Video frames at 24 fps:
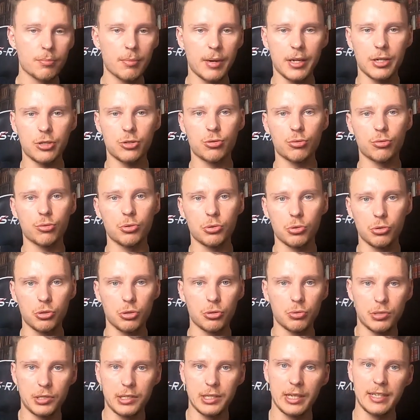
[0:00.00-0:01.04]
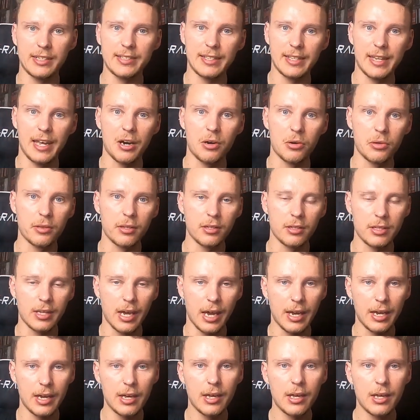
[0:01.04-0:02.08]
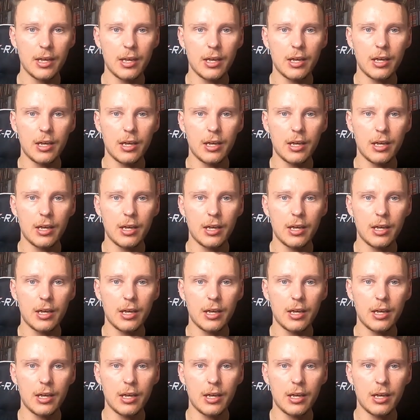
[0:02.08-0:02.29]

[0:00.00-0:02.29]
make sure you stick to that on the day.